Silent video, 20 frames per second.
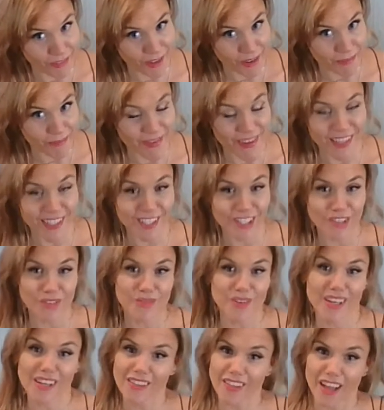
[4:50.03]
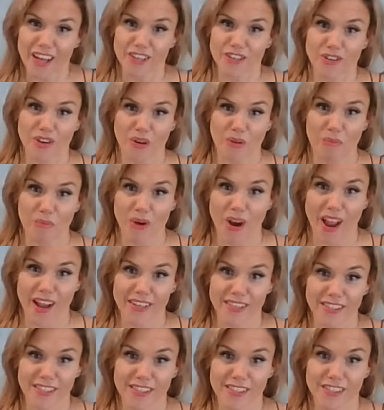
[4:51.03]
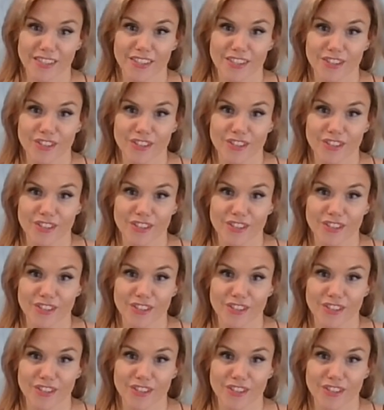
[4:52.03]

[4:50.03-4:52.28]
of them, is you neglect your own practice.